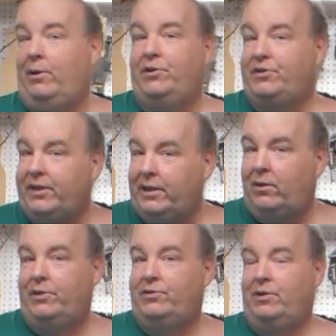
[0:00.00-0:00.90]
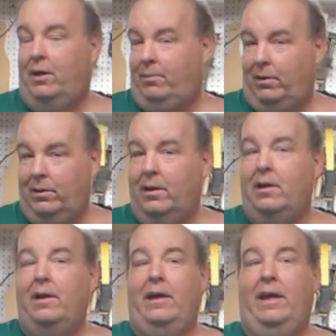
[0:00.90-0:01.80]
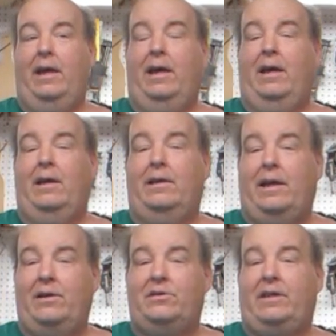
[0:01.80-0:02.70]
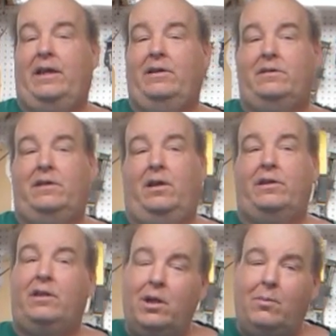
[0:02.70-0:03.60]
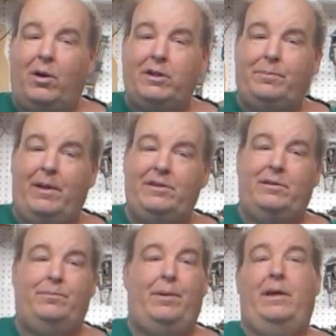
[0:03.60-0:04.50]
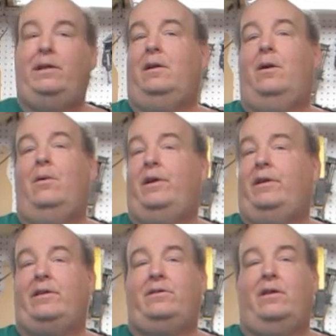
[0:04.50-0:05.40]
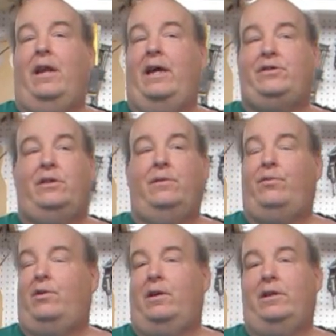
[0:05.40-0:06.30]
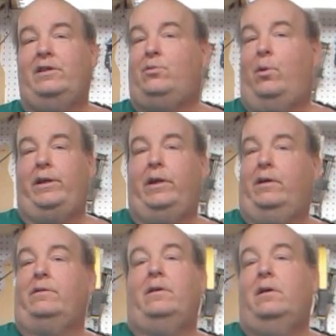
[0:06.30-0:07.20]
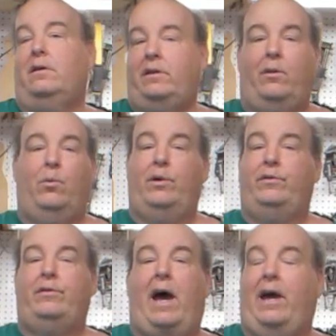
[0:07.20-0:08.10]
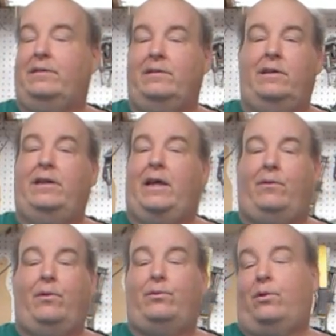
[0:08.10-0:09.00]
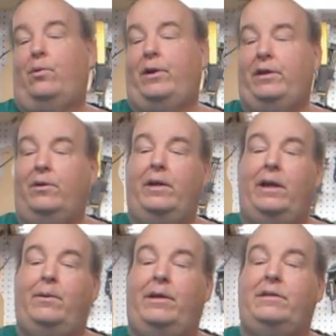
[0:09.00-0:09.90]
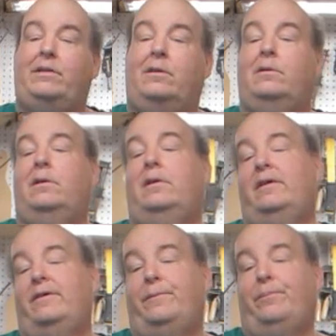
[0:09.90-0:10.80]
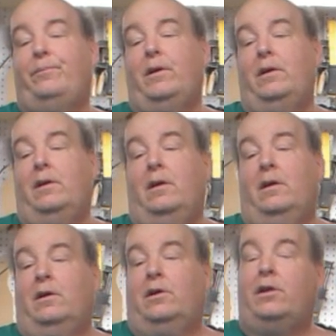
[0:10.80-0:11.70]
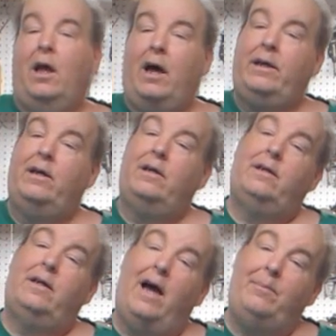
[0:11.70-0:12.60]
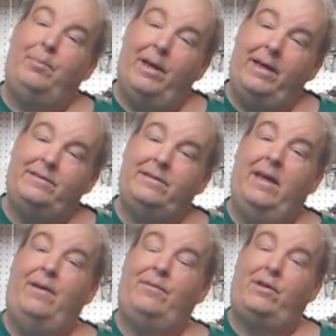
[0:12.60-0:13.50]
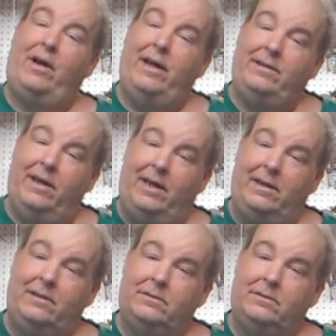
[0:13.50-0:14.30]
I don't use single. I use double, and I use stainless steel. It's a little more expensive, but you know what? Your deck's going to last you for at least 20 years until the wood dies, and then you got to go redo it anyway. So, good luck. God bless. Have a great day.